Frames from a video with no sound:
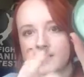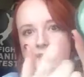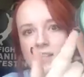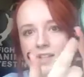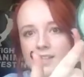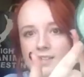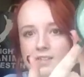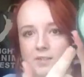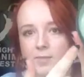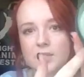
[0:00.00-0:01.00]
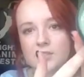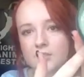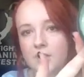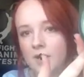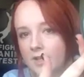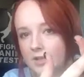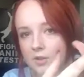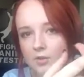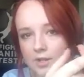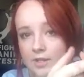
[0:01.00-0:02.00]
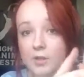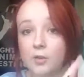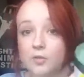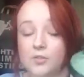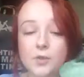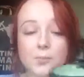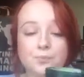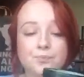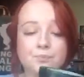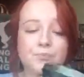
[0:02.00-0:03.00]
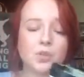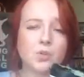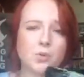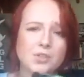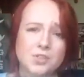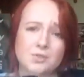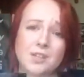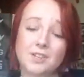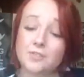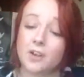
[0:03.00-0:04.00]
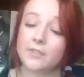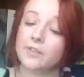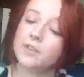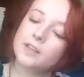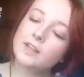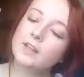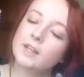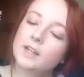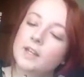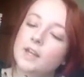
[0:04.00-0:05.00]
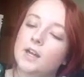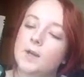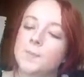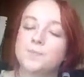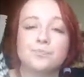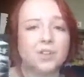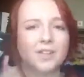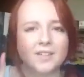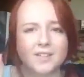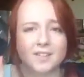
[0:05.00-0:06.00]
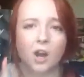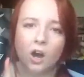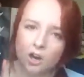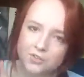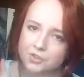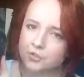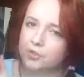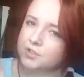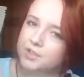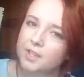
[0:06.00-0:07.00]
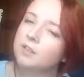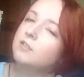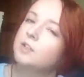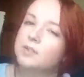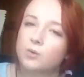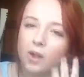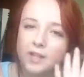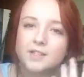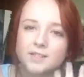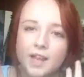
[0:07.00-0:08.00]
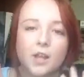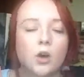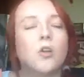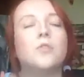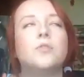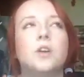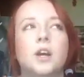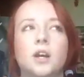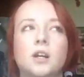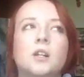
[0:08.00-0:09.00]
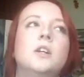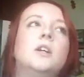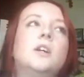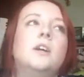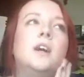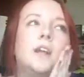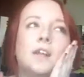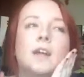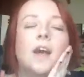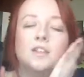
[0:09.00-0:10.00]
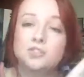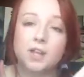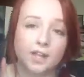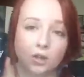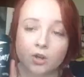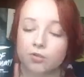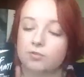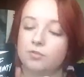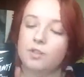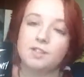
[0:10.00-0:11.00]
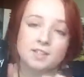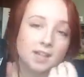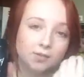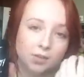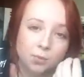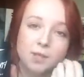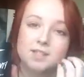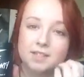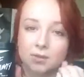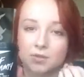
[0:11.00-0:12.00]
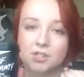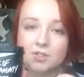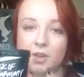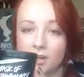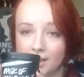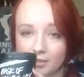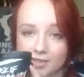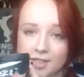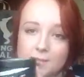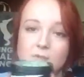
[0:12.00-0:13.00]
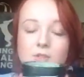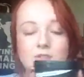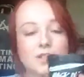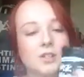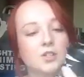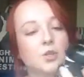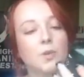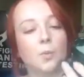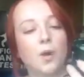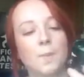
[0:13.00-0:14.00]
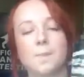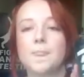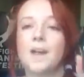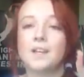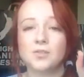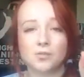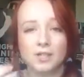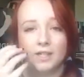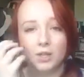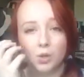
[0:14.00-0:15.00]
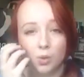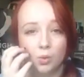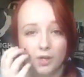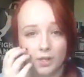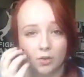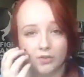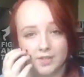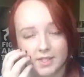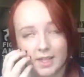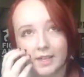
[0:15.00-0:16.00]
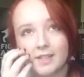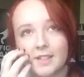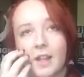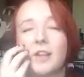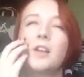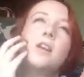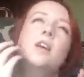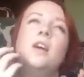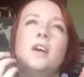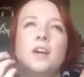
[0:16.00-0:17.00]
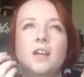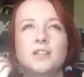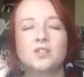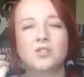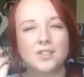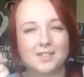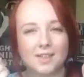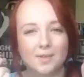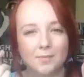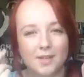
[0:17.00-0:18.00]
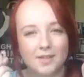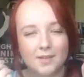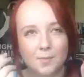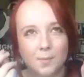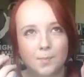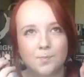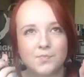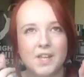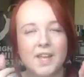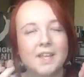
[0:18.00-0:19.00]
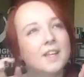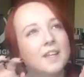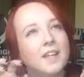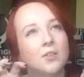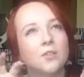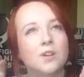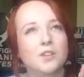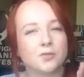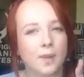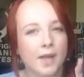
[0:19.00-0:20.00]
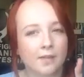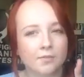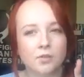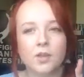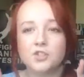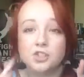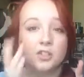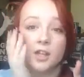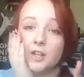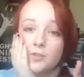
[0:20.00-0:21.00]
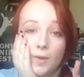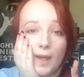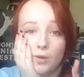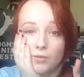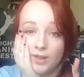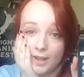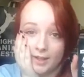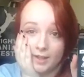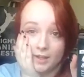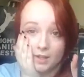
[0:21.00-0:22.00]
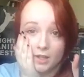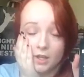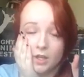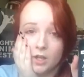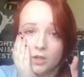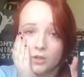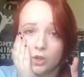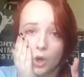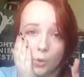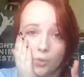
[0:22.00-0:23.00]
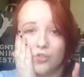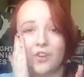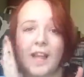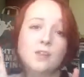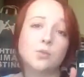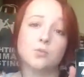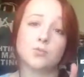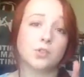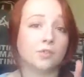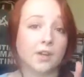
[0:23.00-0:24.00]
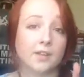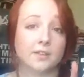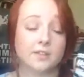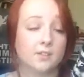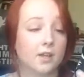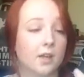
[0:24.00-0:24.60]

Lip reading: It's like this. It makes you feel like you're in an old film, which is really fun. And it doesn't harden on your skin, so it's quite easy to take off. As you take it off, it does have little bits in it which exfoliate your skin, so it's like 2 in 1, and it's really cooling on the skin. It's like, it's not tingly on the verge of painful, it's just like if you held a cold flannel to your face.